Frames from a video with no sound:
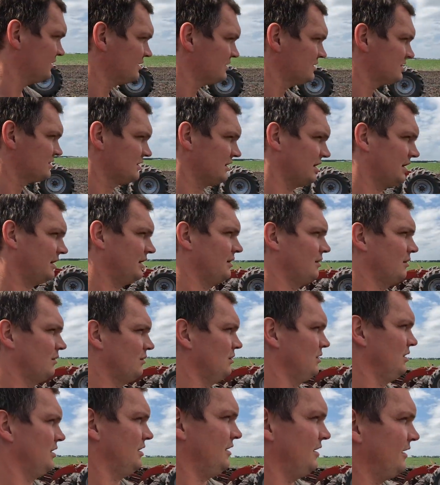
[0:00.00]
So
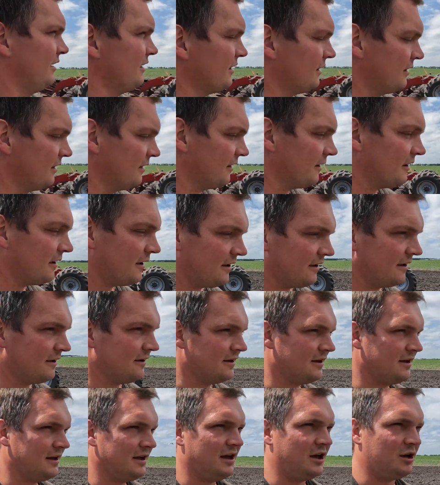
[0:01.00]

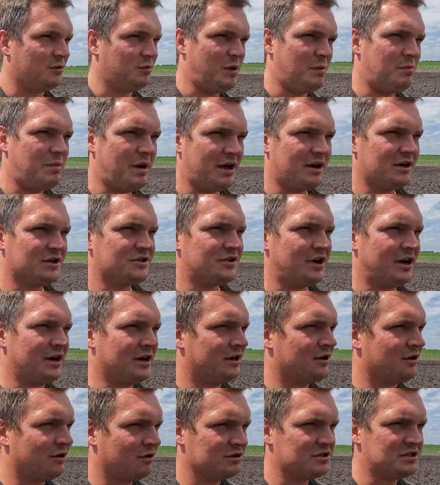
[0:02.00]
it'll be better trying to
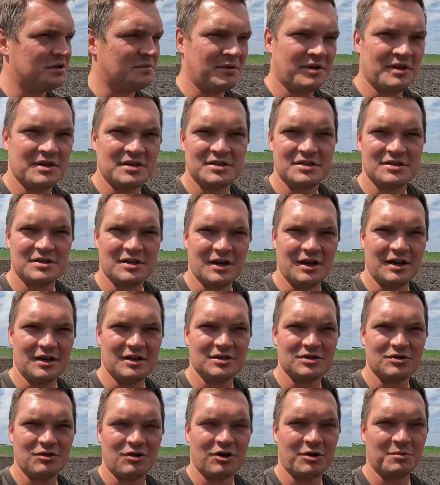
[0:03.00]
grow some of this
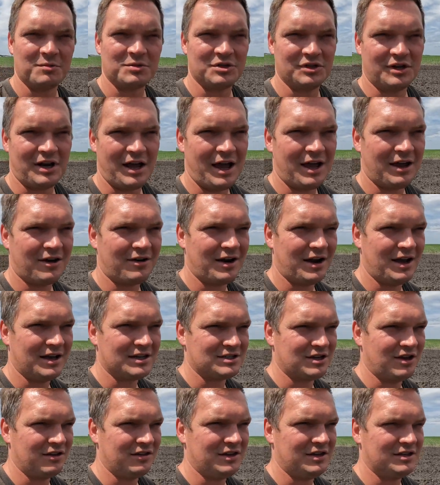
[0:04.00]
sorghum sedan grass
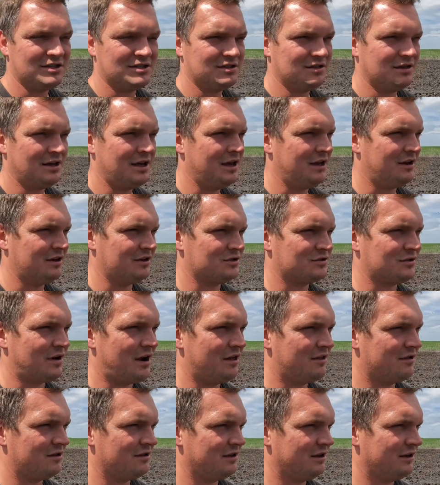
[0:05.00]
on these acres
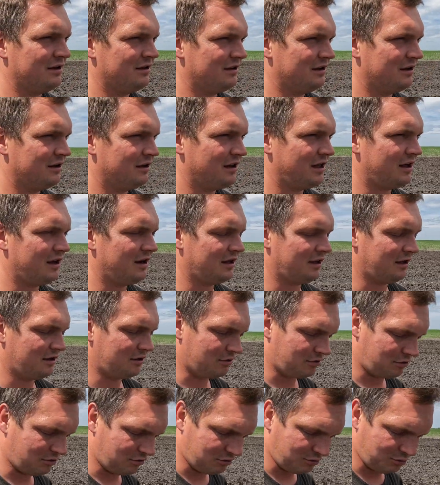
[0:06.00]
rather than letting it
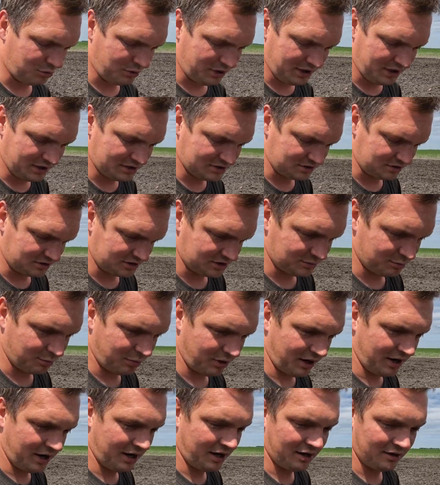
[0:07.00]
grow to weeds or
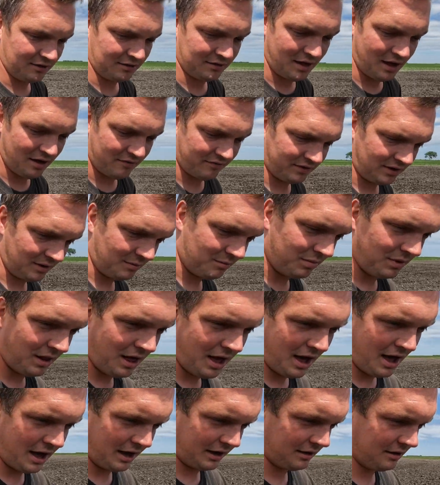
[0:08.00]
spraying it and having it
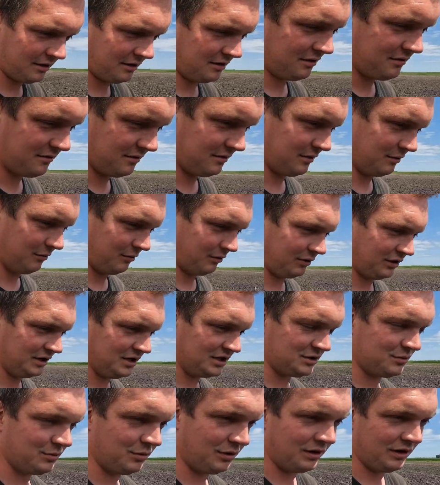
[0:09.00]
black. Or at
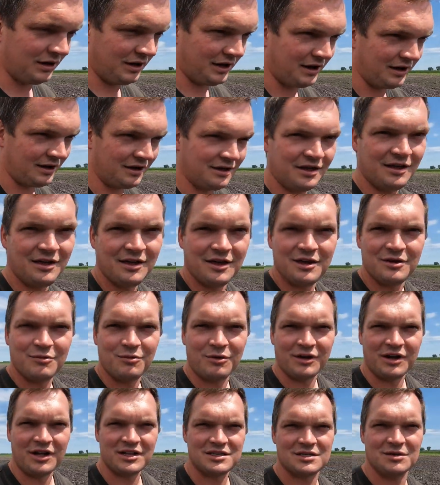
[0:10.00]
least we'll
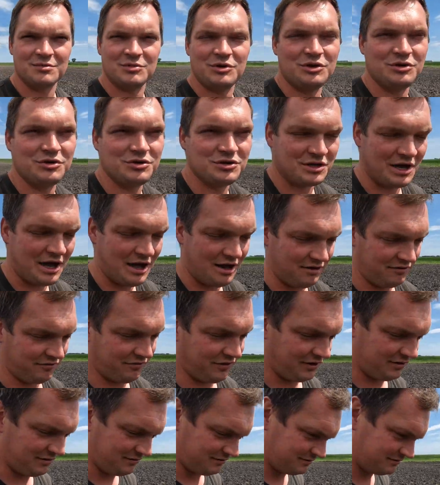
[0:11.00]
get some use out of
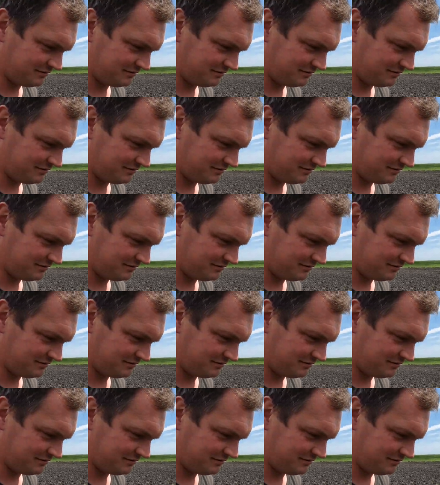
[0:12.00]
it.